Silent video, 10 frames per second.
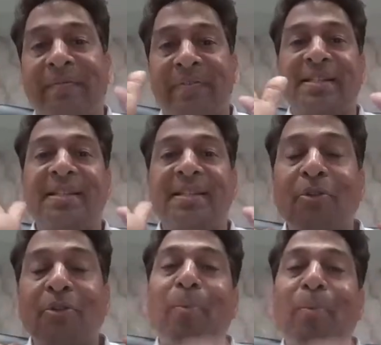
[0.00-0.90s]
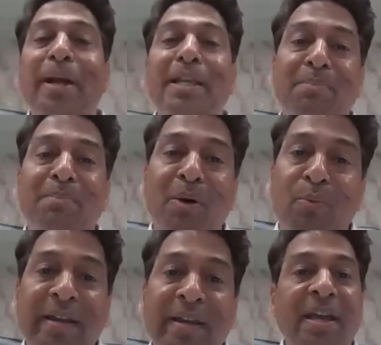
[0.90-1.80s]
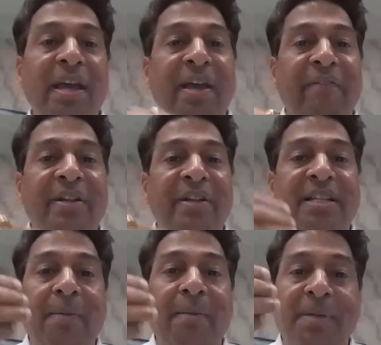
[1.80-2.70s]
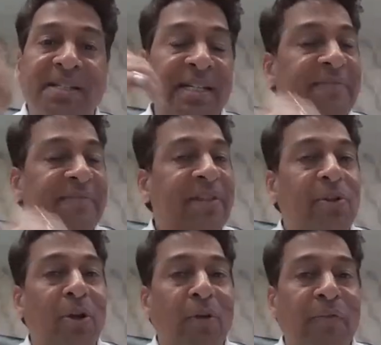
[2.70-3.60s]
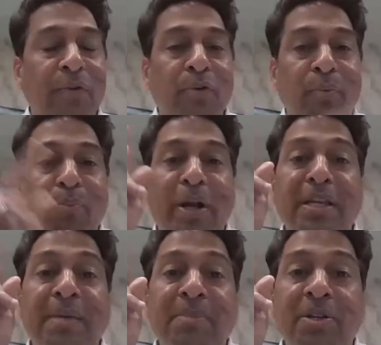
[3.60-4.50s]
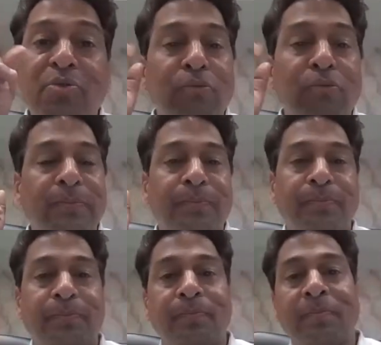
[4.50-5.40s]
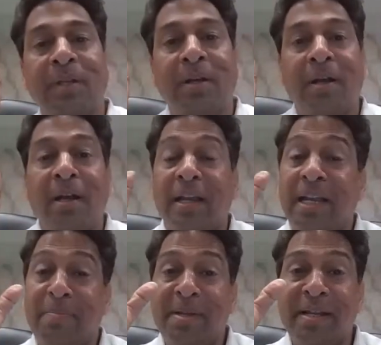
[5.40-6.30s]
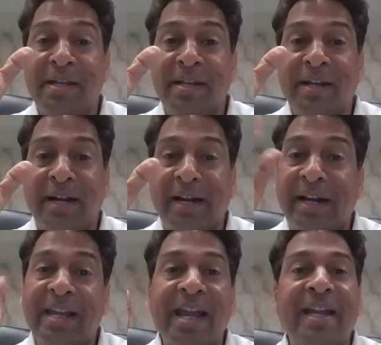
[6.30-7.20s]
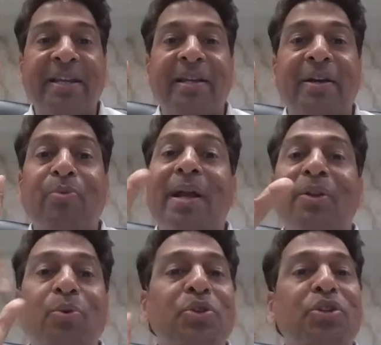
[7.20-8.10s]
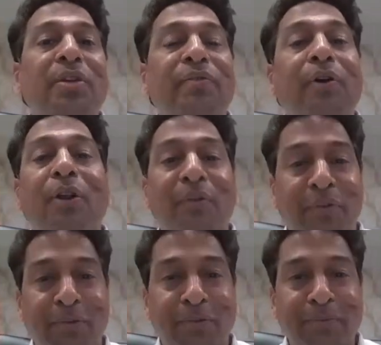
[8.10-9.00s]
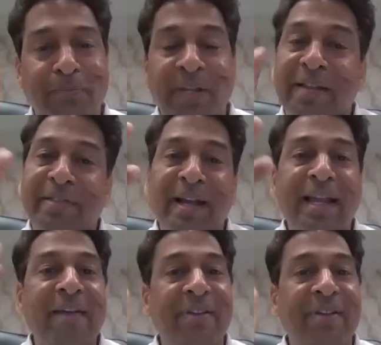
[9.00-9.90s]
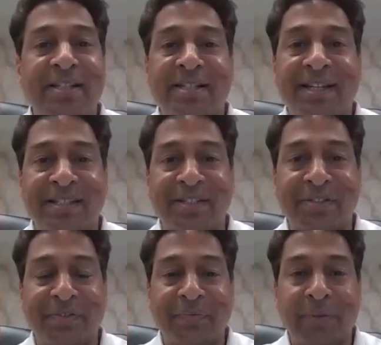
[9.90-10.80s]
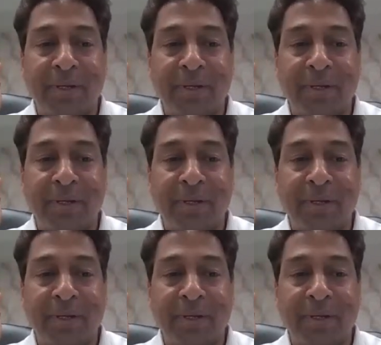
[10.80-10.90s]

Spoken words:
This is how the point number 1, which I have discussed with all of you. Point number 2. Let me create one question for all of you, and then I will discuss.